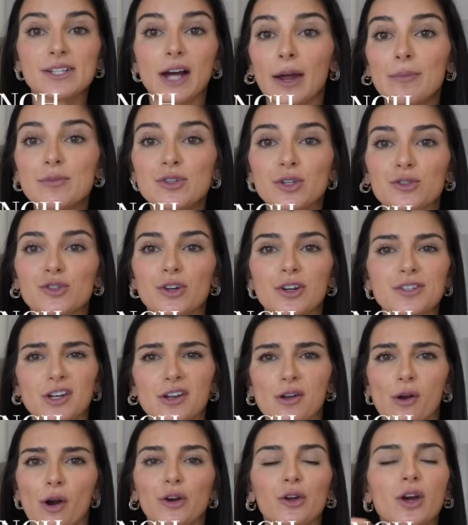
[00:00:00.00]
I'm so stressed
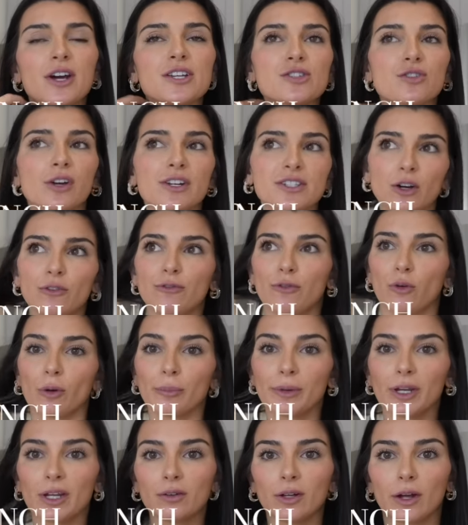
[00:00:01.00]
out. Are you guys stressed out for
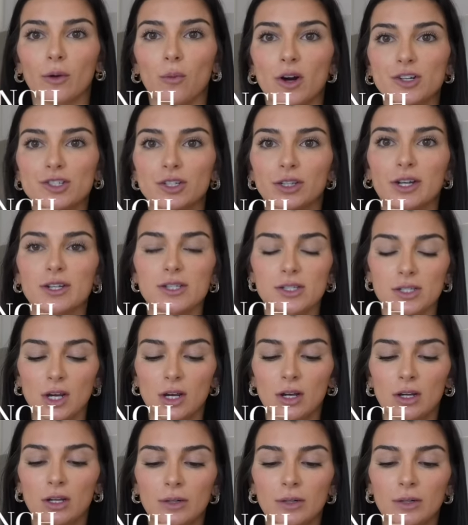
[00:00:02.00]
me? Like watching this?